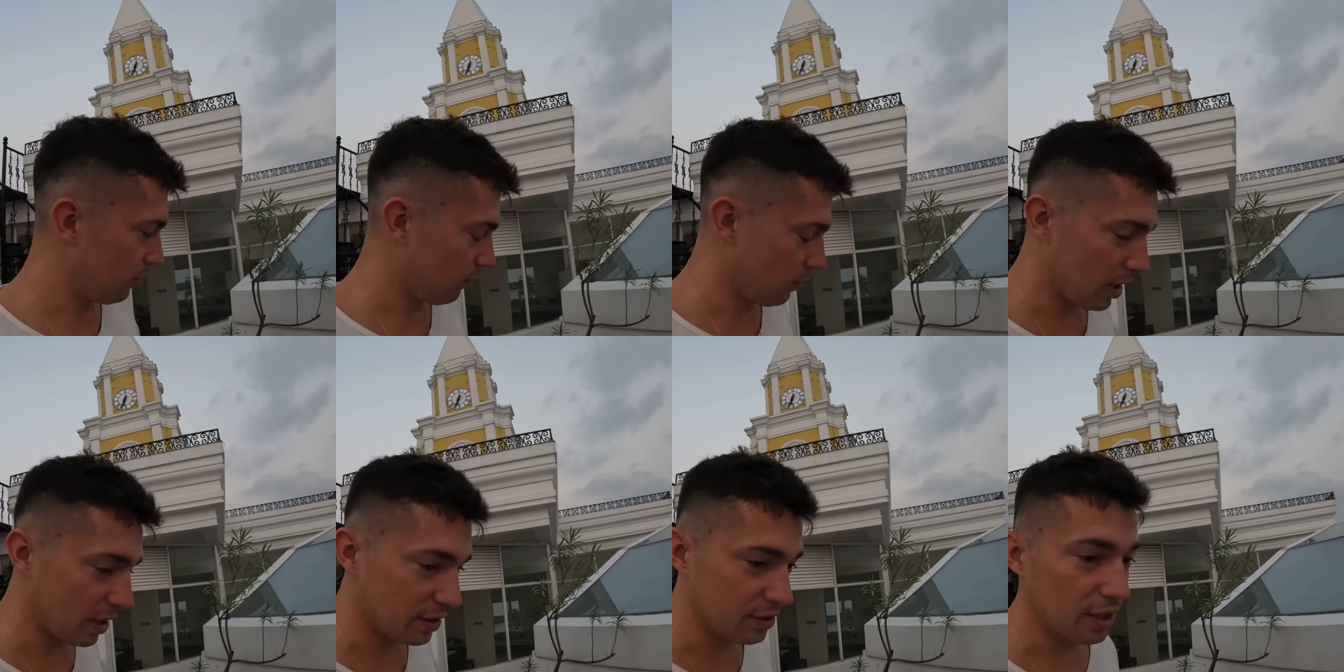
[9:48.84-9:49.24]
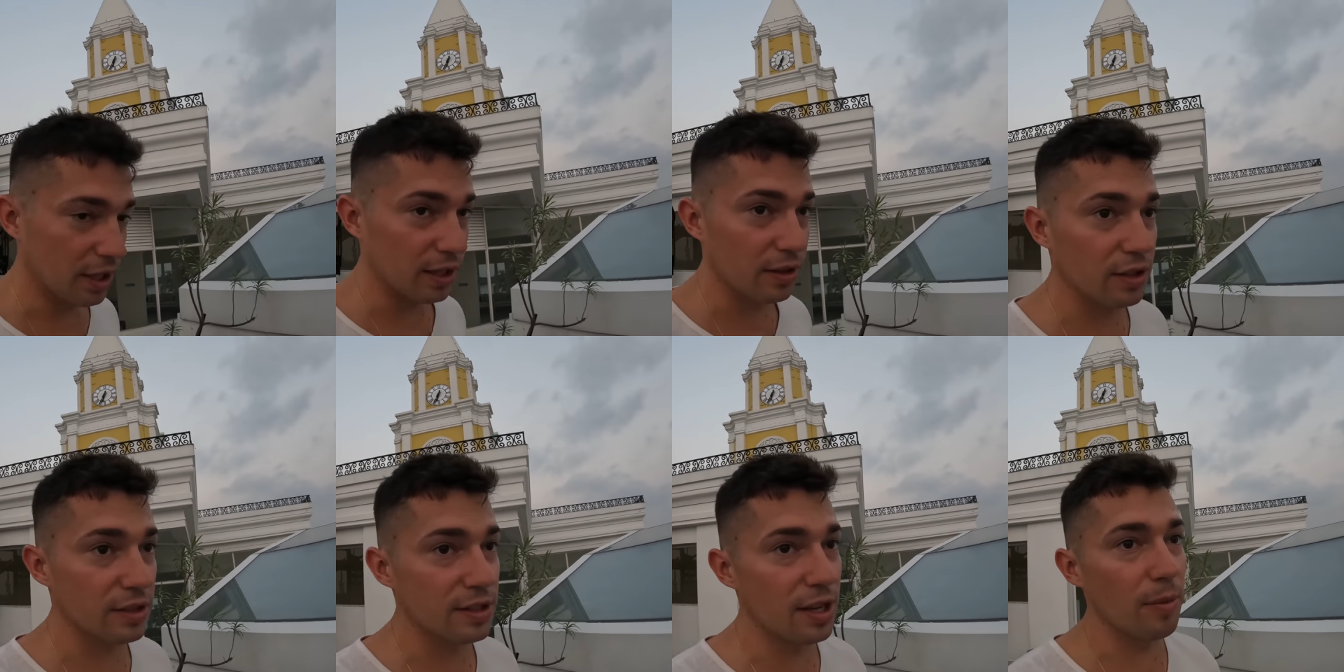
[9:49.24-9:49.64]
When I
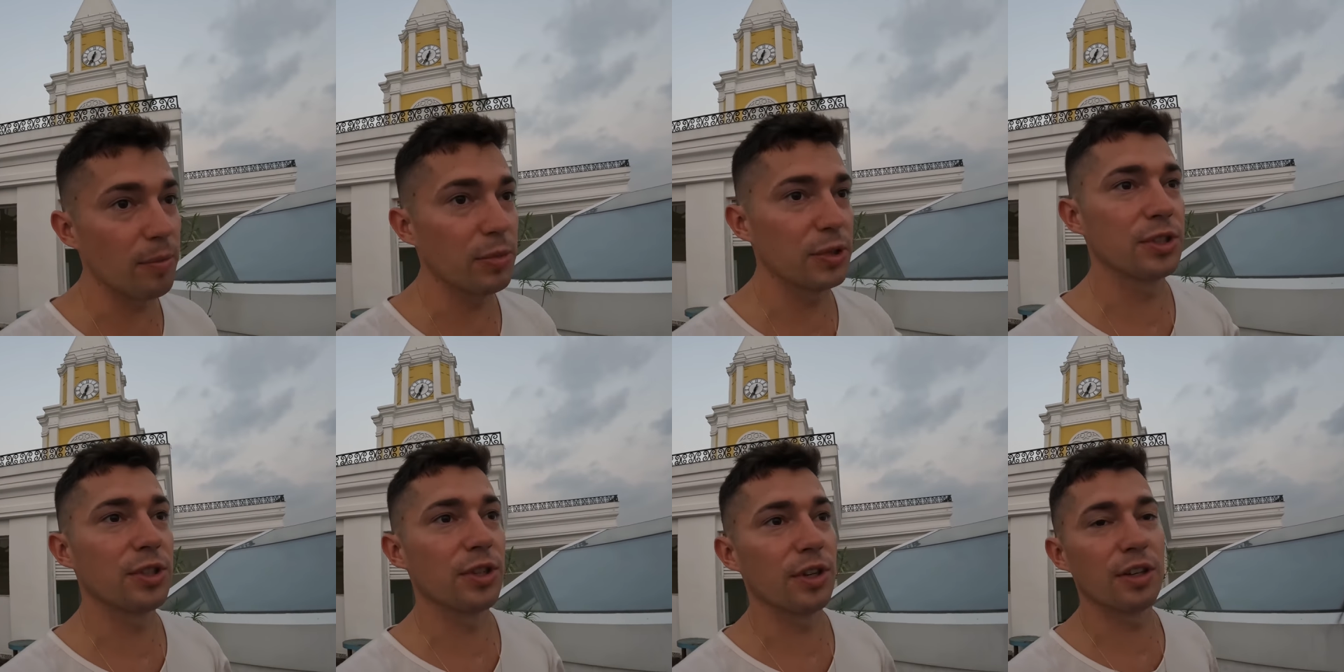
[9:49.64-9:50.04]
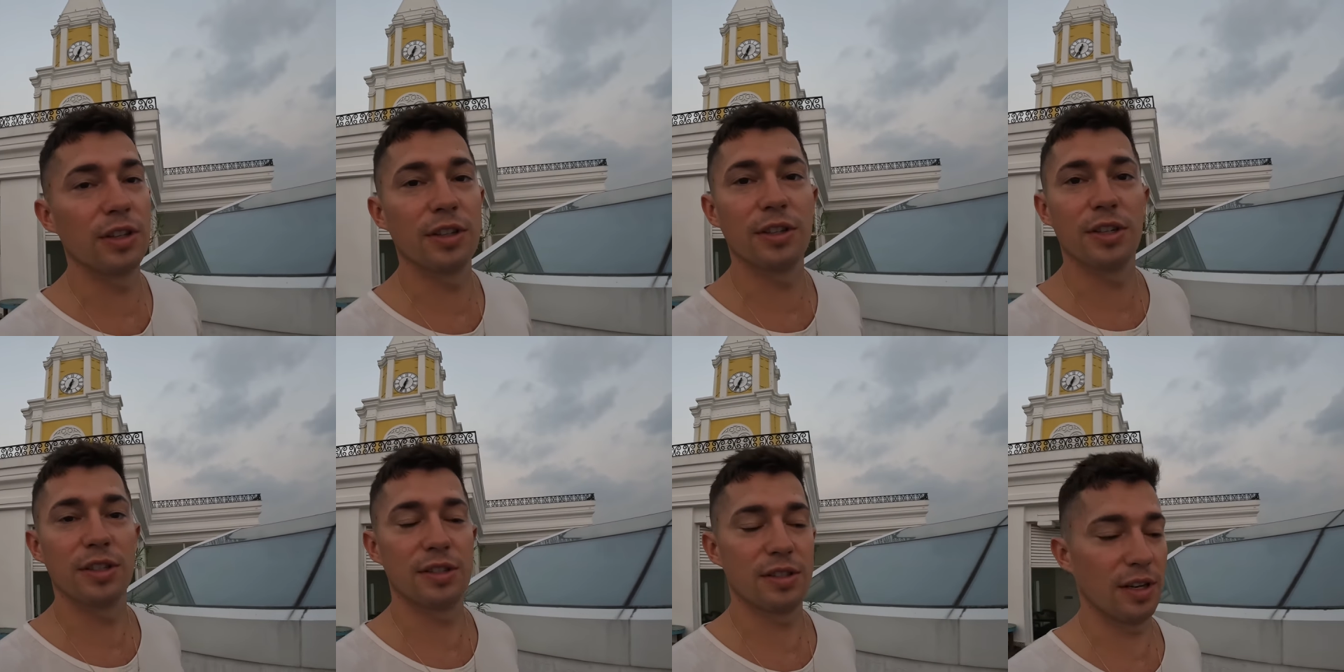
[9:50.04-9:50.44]
checked the temperature
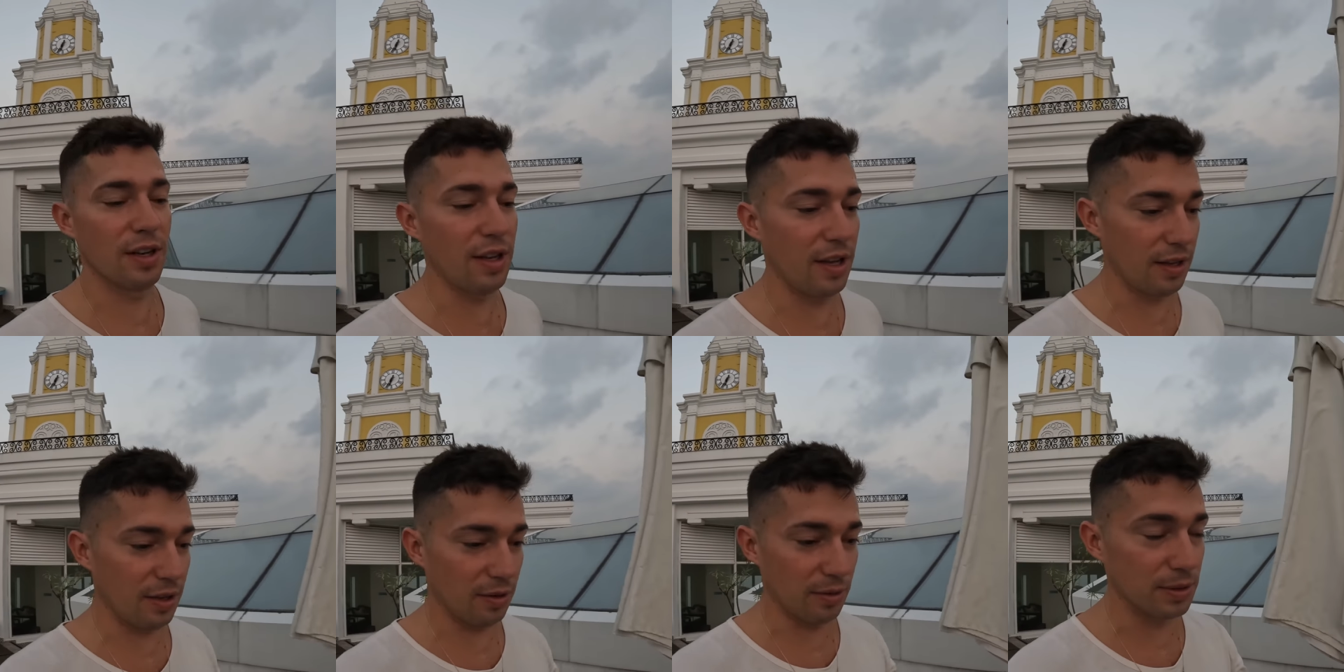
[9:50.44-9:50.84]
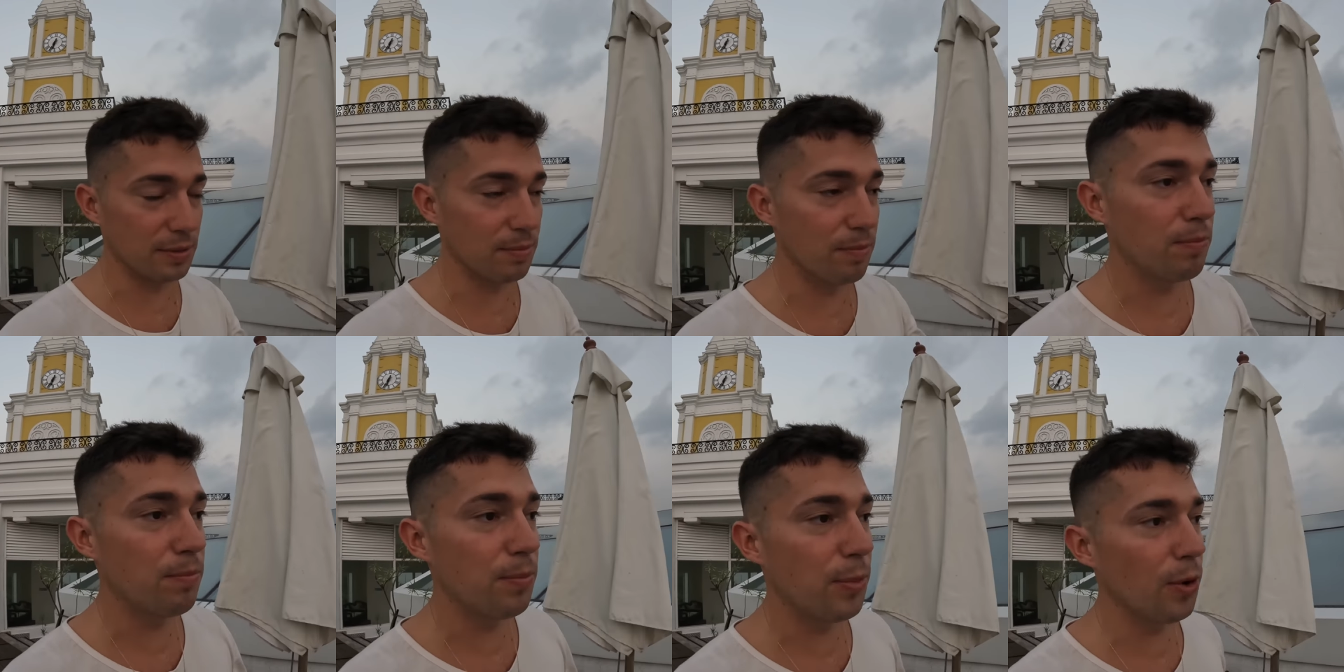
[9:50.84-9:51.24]
earlier today, it was
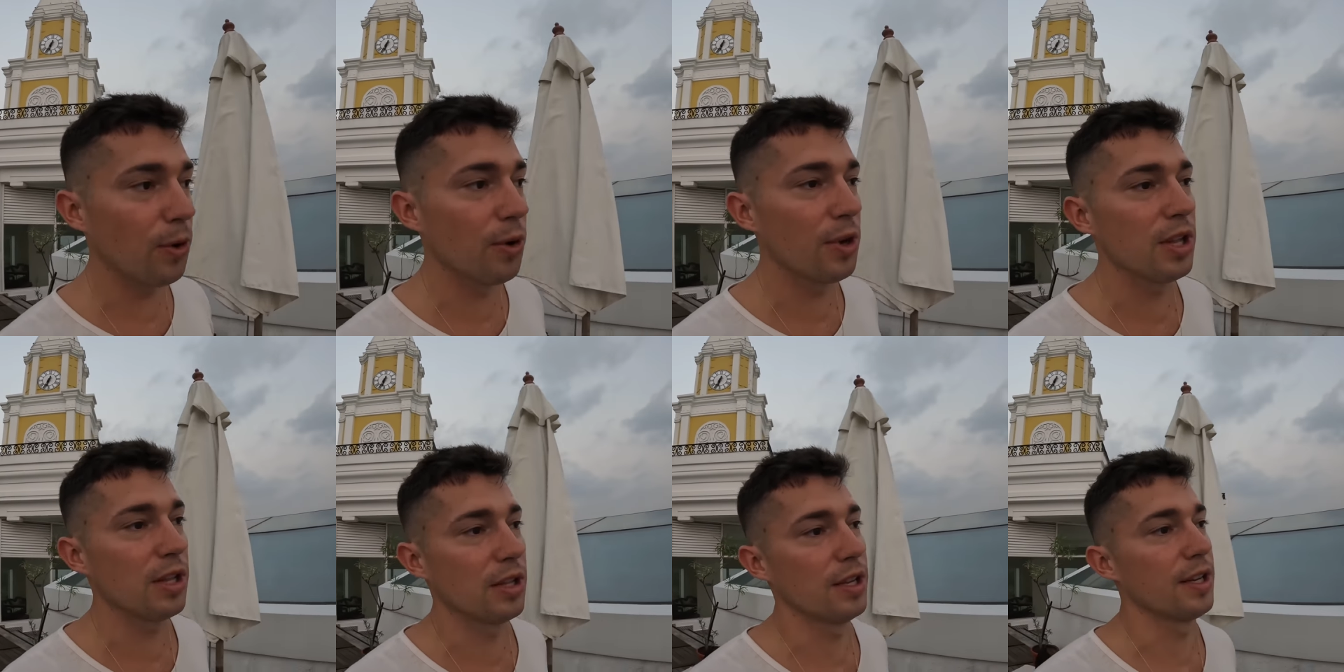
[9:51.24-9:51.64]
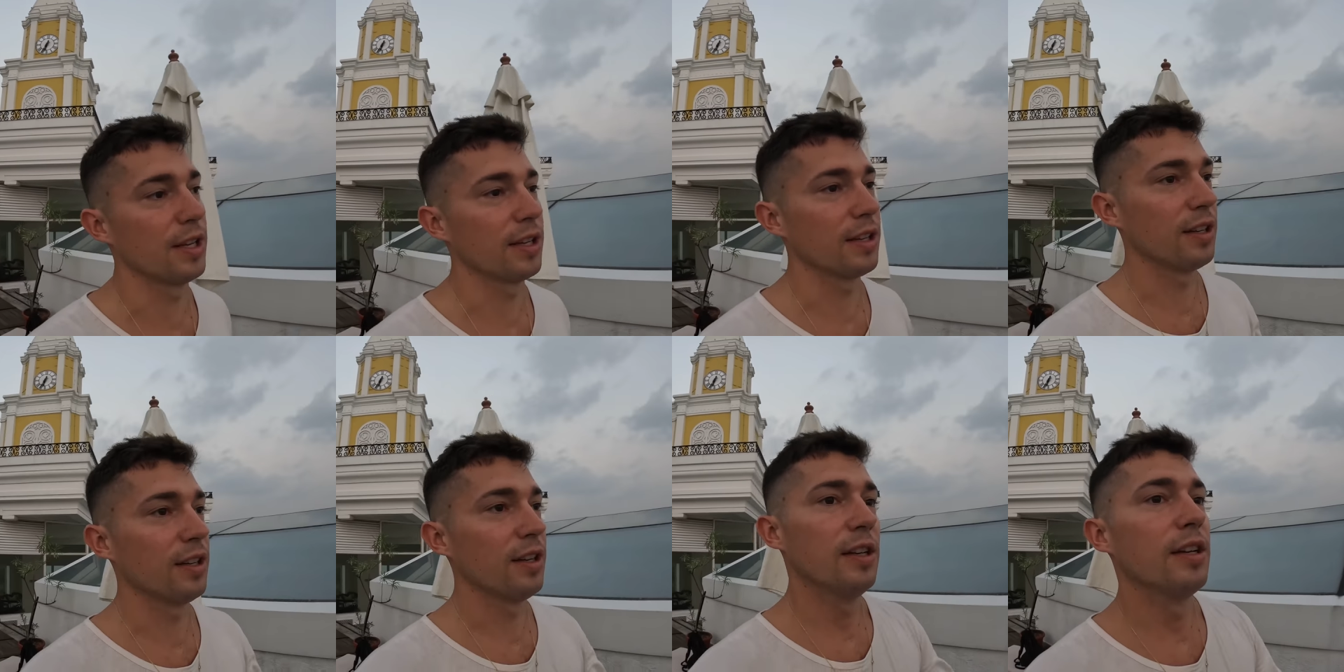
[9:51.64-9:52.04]

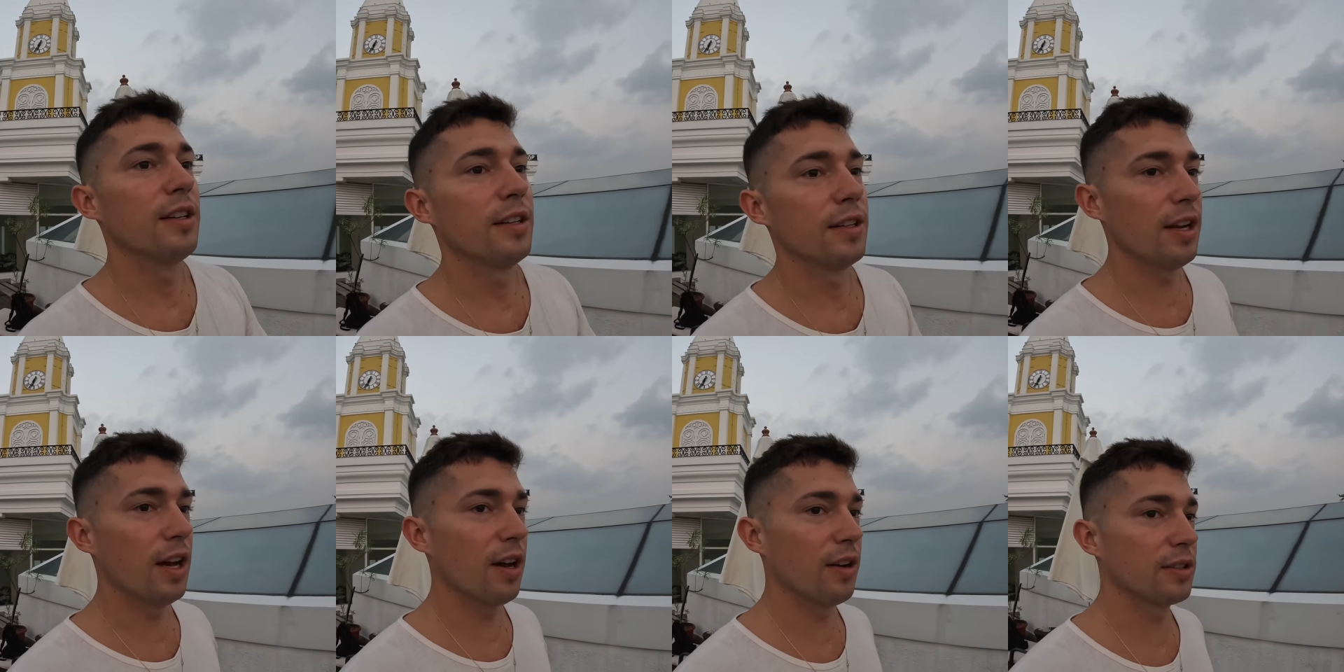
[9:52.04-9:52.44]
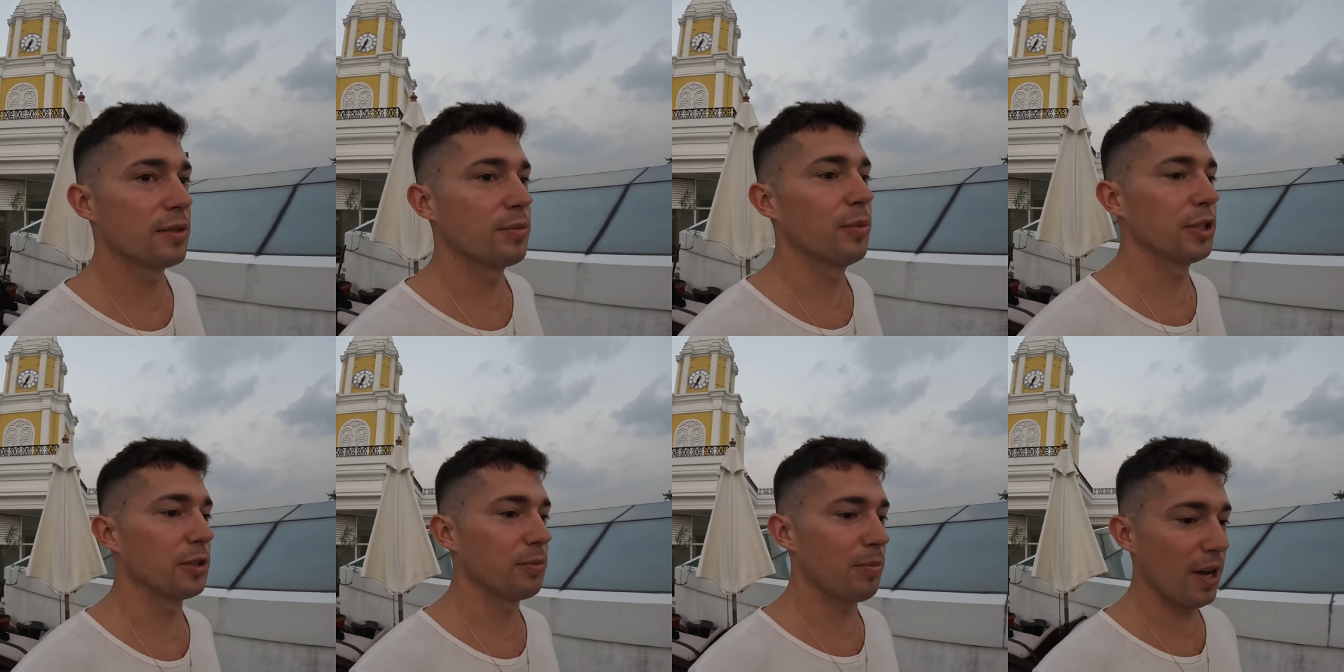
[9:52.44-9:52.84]
boiling. Now it's
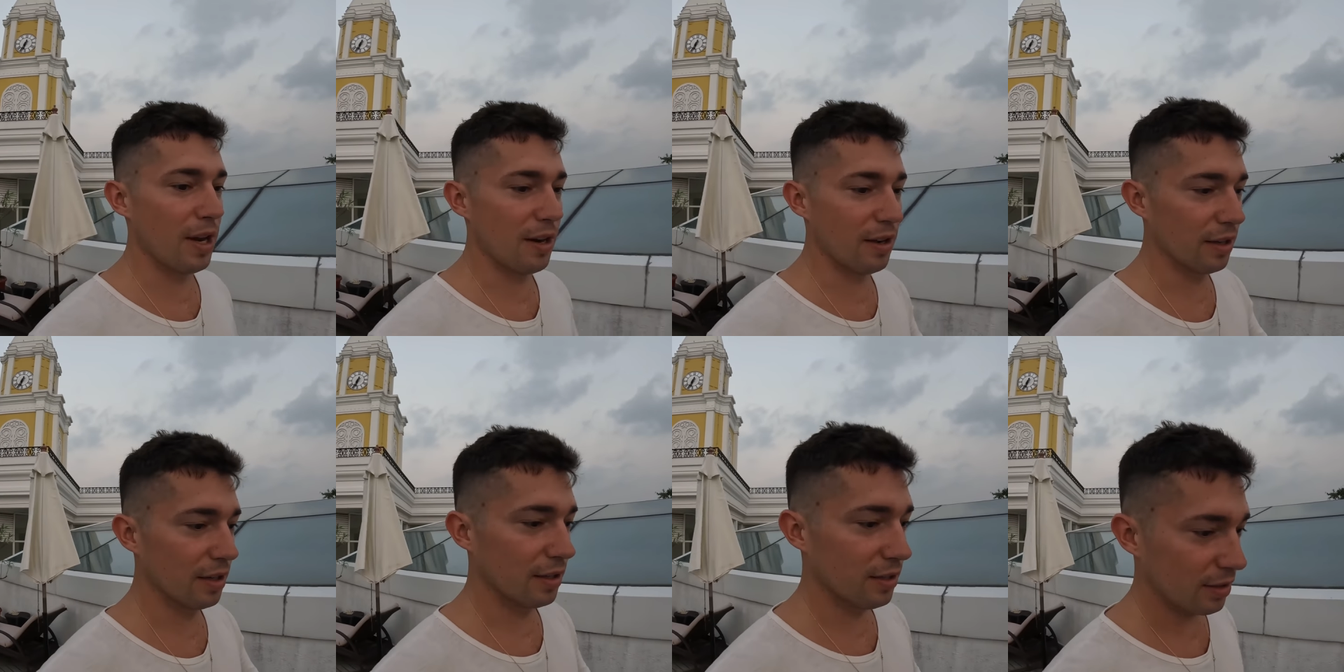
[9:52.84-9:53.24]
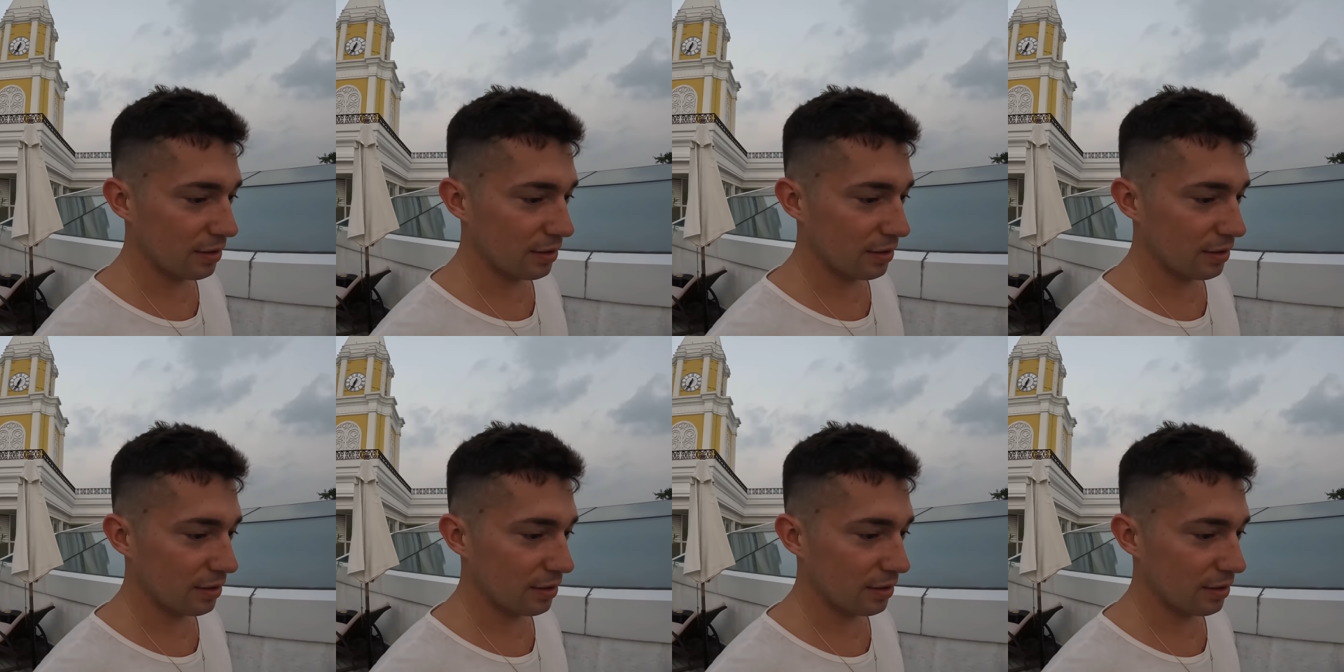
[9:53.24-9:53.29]
much better.